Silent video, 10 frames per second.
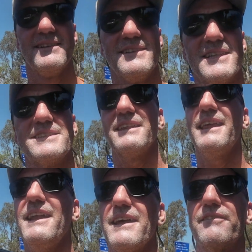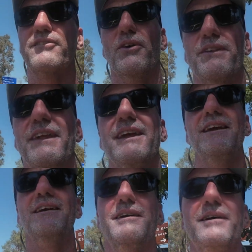Just like that, I've caught
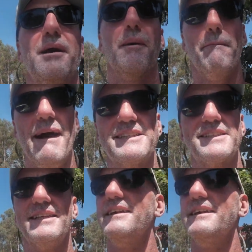the bus